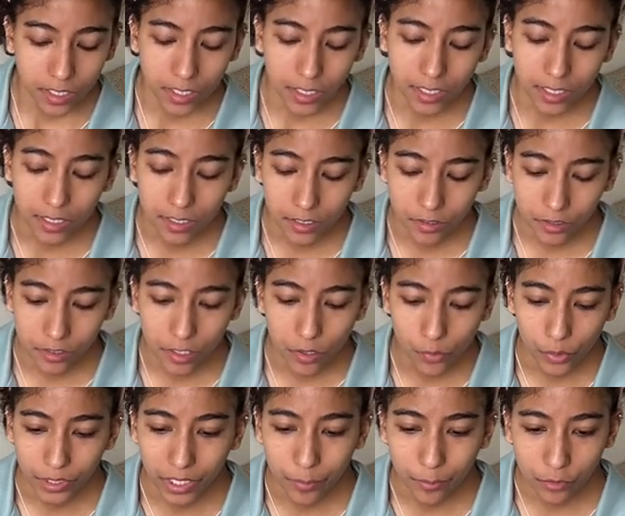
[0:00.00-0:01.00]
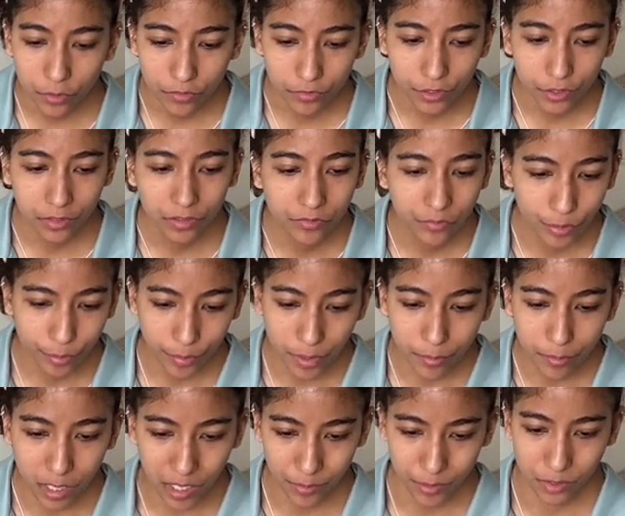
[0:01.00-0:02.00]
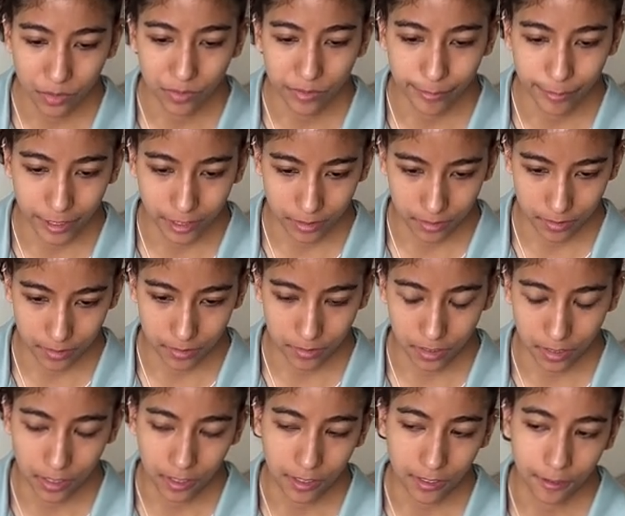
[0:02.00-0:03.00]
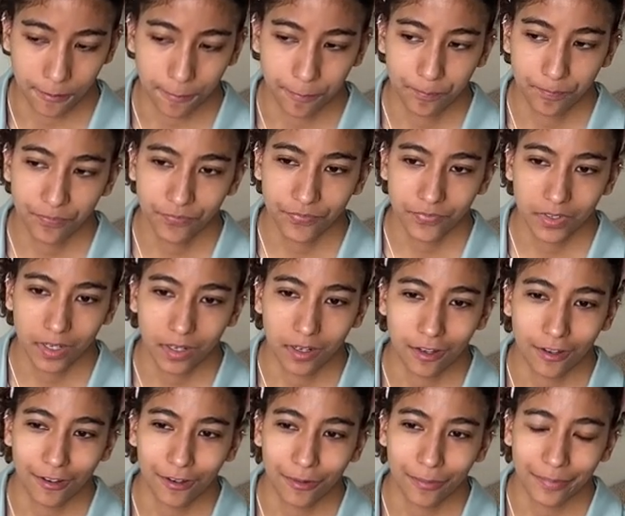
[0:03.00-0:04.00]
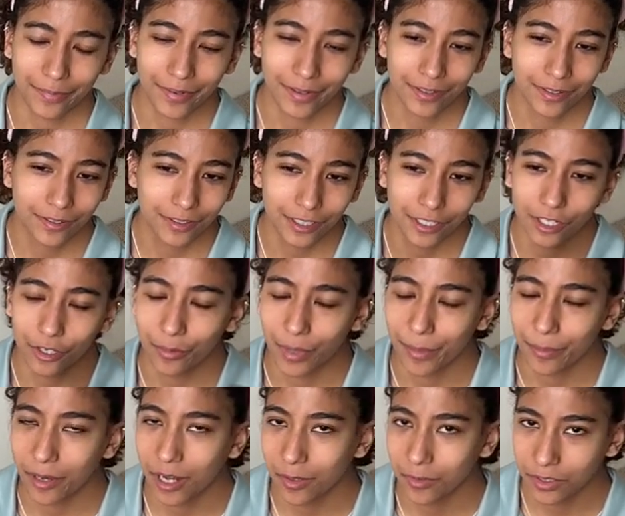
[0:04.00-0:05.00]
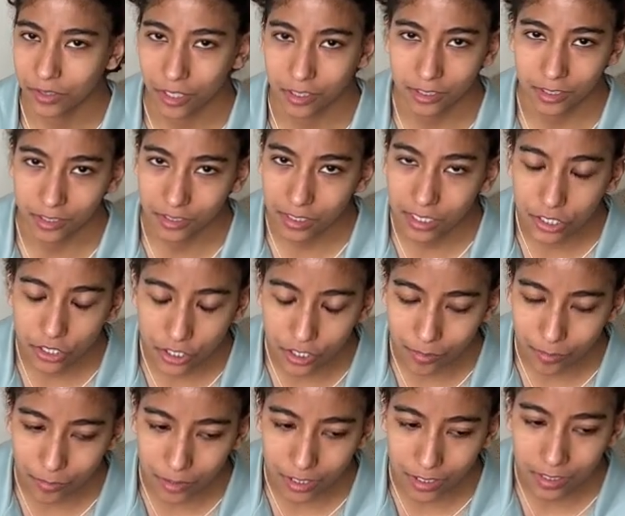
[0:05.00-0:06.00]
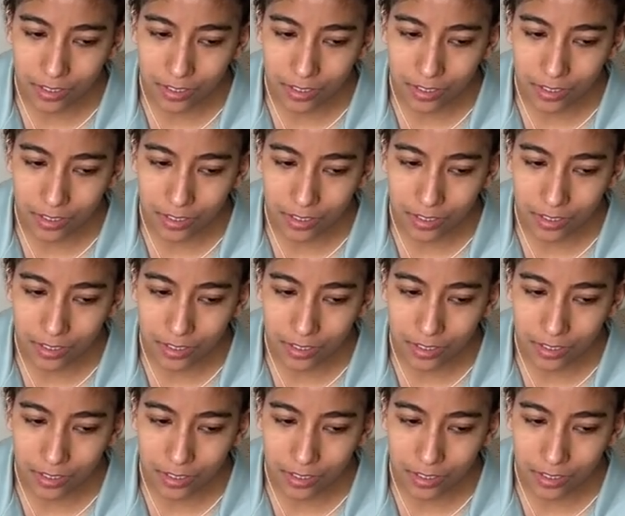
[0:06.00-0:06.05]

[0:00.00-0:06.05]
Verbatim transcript: And so when I moved to live with my mom in Uzbekistan, um, you know, my mom started teaching me